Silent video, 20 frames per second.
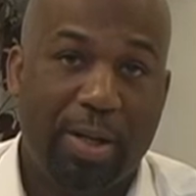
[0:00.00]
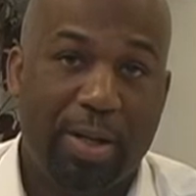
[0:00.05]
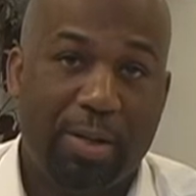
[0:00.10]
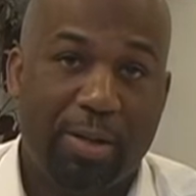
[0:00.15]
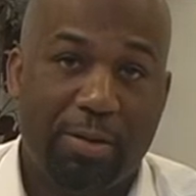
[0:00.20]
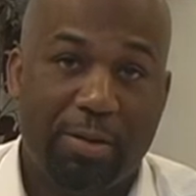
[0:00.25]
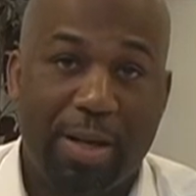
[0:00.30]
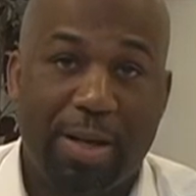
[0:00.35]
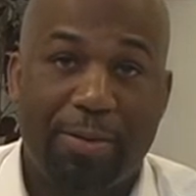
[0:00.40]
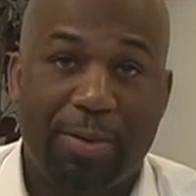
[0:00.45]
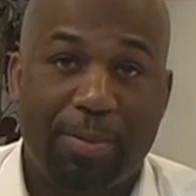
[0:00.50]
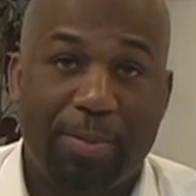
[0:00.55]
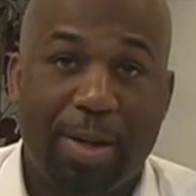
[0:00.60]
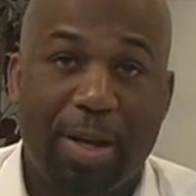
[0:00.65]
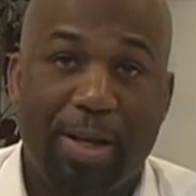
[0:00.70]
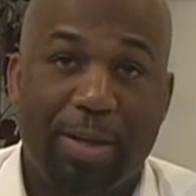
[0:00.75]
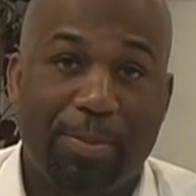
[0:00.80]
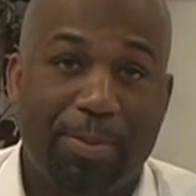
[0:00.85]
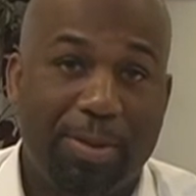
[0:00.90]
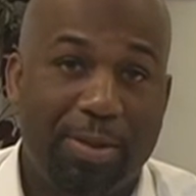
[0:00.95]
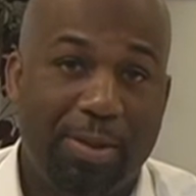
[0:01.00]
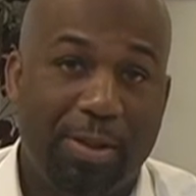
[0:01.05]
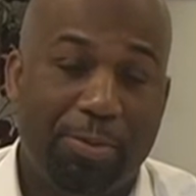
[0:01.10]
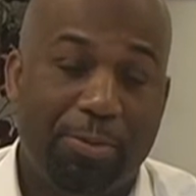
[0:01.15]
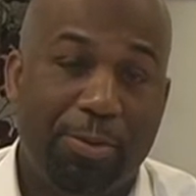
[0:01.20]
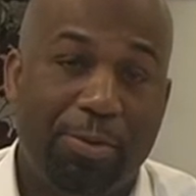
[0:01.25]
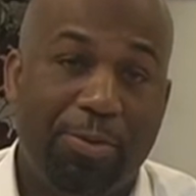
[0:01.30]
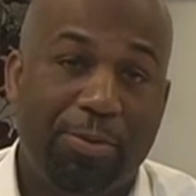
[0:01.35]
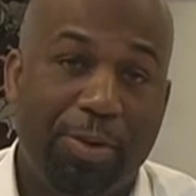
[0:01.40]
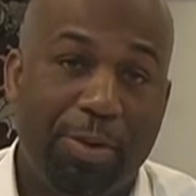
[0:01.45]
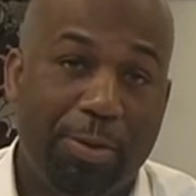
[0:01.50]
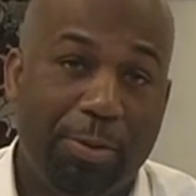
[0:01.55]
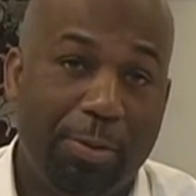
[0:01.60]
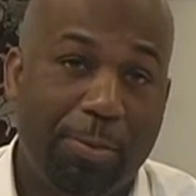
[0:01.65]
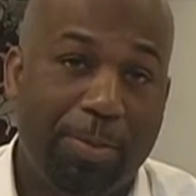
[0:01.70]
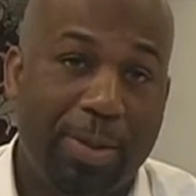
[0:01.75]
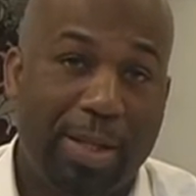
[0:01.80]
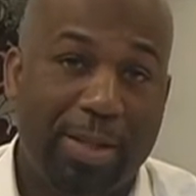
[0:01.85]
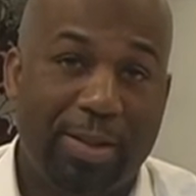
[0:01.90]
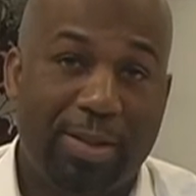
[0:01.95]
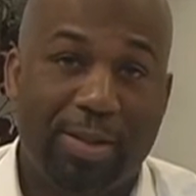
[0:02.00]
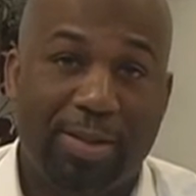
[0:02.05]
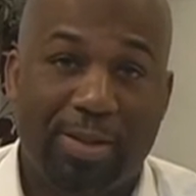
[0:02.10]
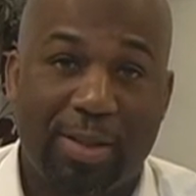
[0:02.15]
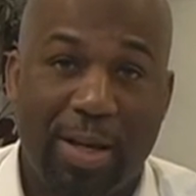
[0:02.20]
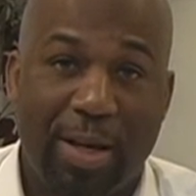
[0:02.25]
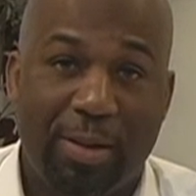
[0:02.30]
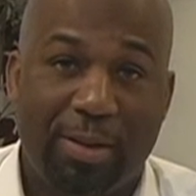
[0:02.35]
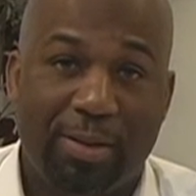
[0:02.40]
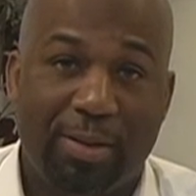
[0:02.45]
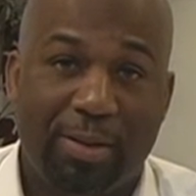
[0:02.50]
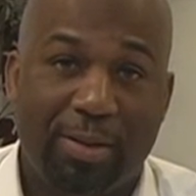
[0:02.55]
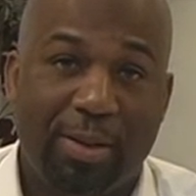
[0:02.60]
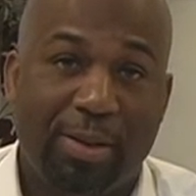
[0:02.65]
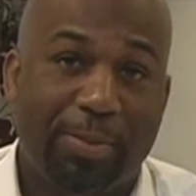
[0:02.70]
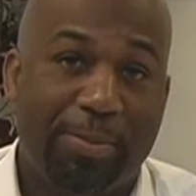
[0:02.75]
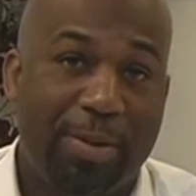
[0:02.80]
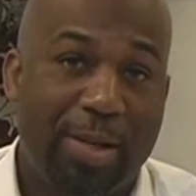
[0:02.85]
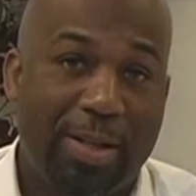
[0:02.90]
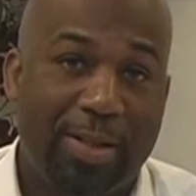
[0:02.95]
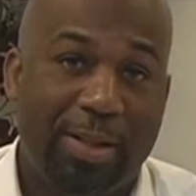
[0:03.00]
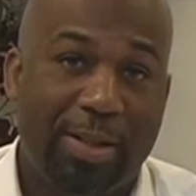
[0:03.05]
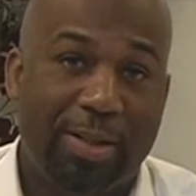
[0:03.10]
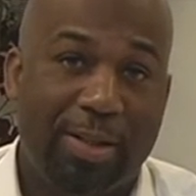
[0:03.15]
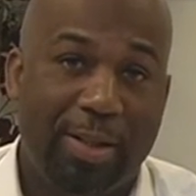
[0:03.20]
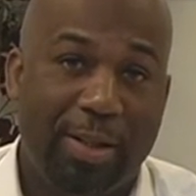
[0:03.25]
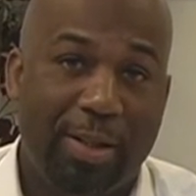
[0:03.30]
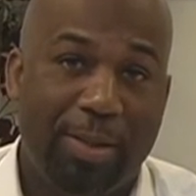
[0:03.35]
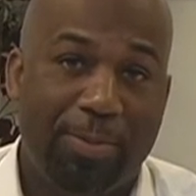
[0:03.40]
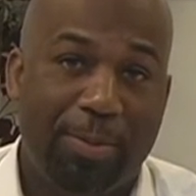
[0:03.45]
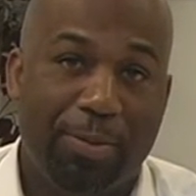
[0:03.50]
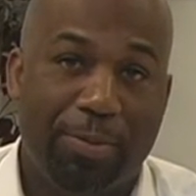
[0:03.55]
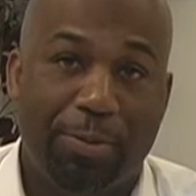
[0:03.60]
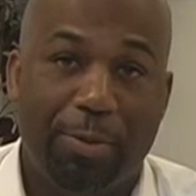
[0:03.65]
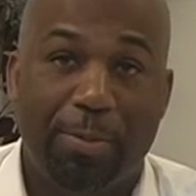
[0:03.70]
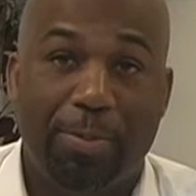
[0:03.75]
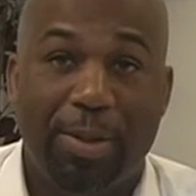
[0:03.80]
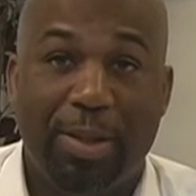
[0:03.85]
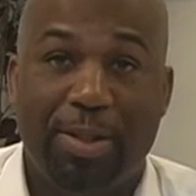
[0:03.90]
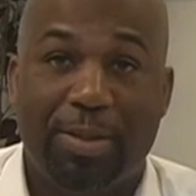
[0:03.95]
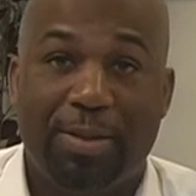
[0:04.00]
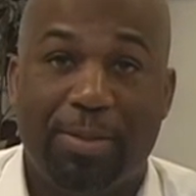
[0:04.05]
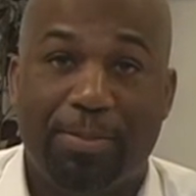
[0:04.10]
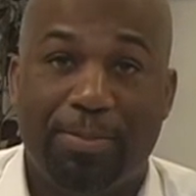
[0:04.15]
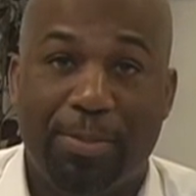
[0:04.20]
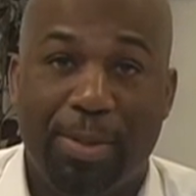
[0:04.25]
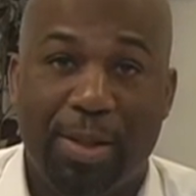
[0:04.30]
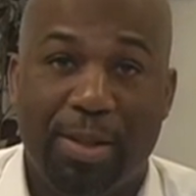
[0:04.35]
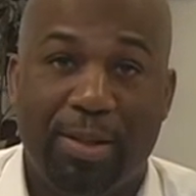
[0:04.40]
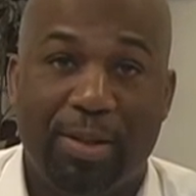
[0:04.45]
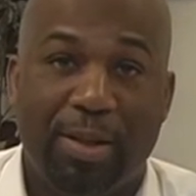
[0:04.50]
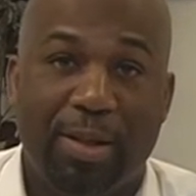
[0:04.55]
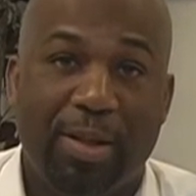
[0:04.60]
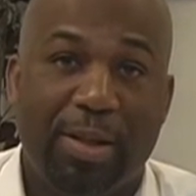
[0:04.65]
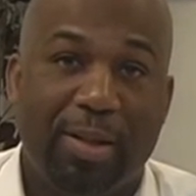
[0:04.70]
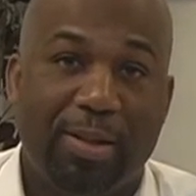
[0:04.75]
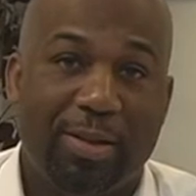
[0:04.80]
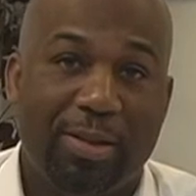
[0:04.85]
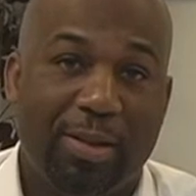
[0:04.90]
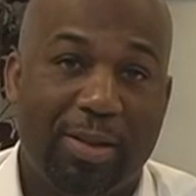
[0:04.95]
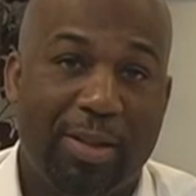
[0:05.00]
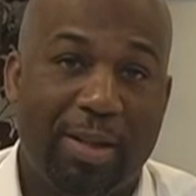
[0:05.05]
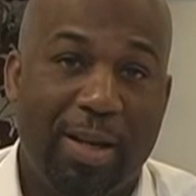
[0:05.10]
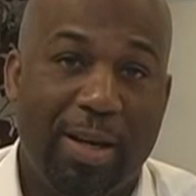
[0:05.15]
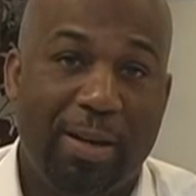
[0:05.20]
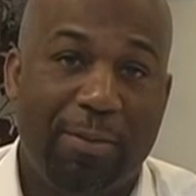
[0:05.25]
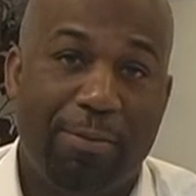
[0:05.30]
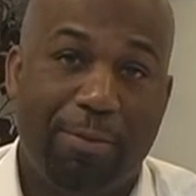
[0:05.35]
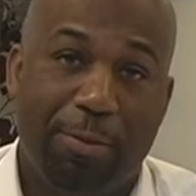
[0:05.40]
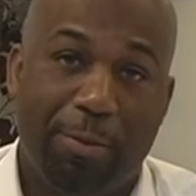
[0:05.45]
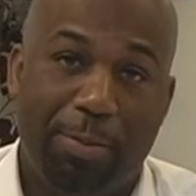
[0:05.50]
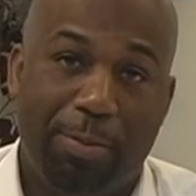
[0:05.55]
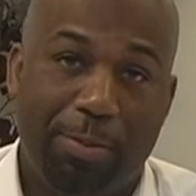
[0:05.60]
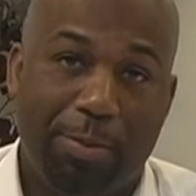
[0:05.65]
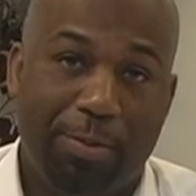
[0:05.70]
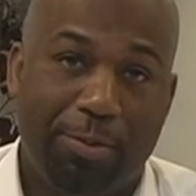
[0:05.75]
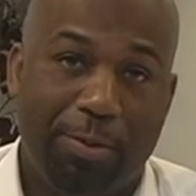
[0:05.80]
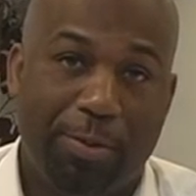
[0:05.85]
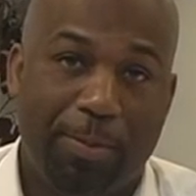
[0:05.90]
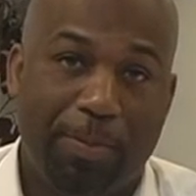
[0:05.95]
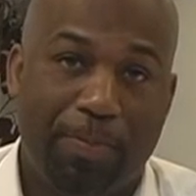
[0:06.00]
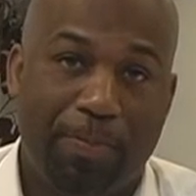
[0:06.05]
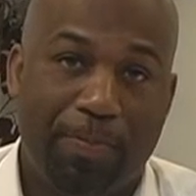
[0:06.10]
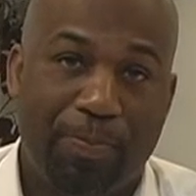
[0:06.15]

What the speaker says: The graphic mockup is then reviewed by the designer and the project lead before being submitted to the client for approval.